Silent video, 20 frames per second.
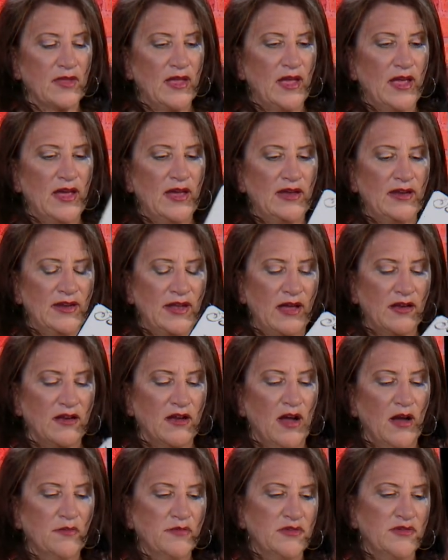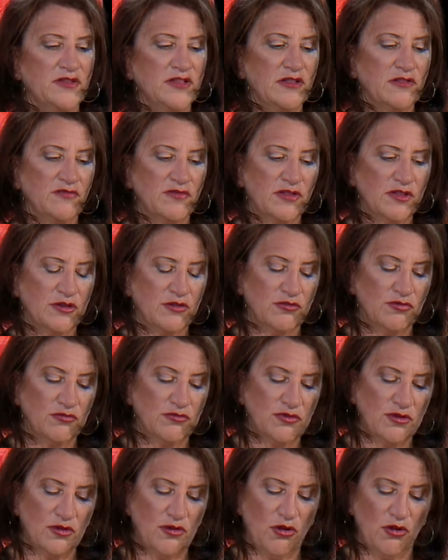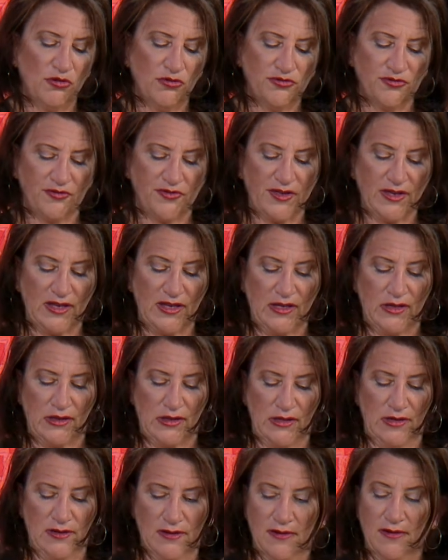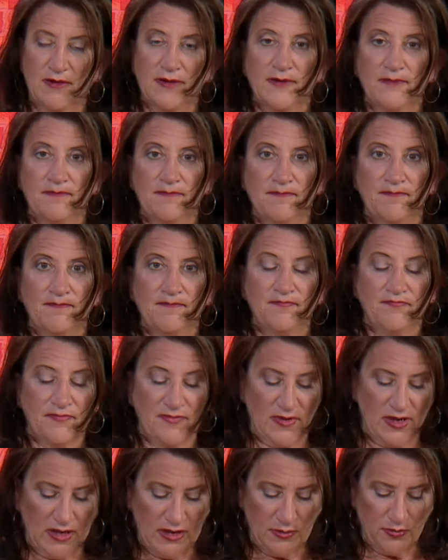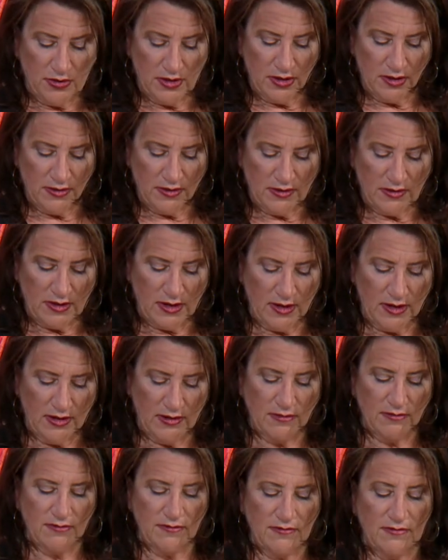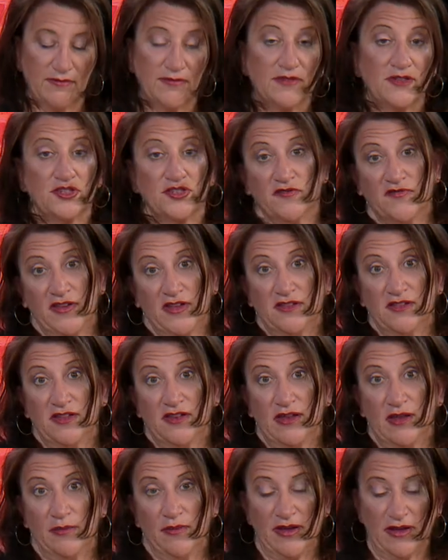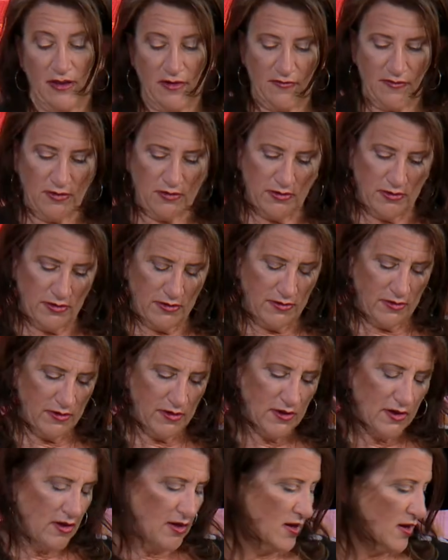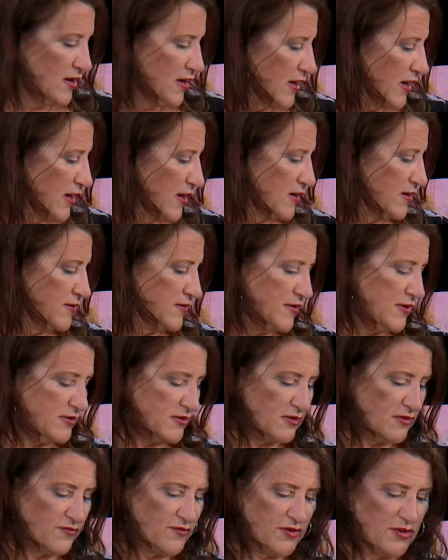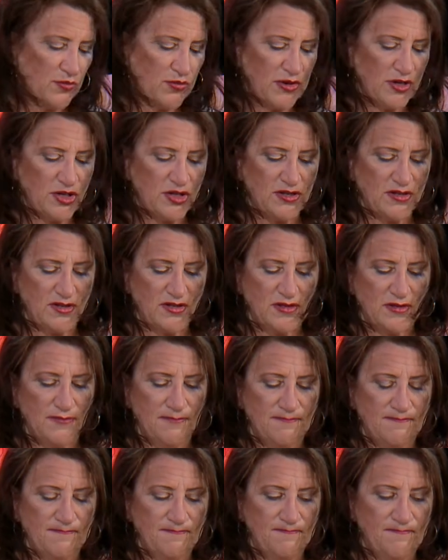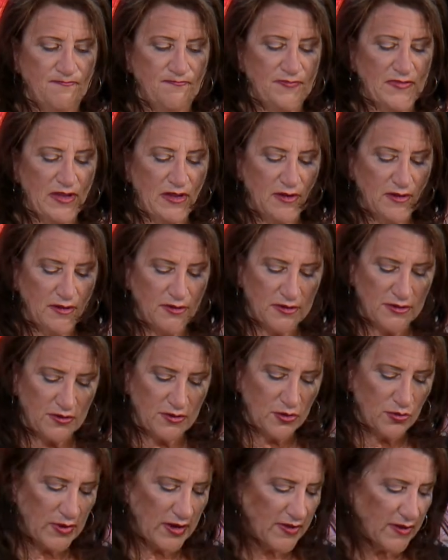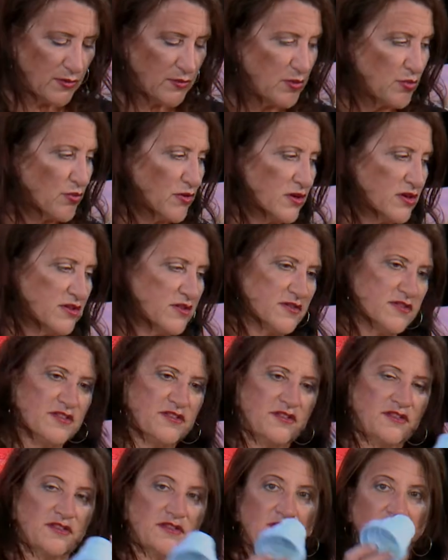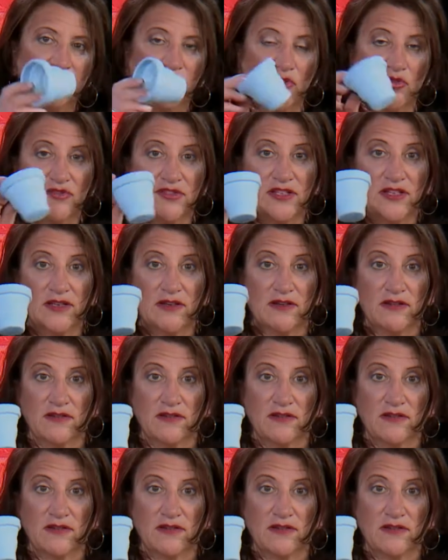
and it had, comes with these really cool little holder thingies. And you put it on the side. Such a fancy name I have. Oh. And this is for your brushes. So the way that would work is this is a folding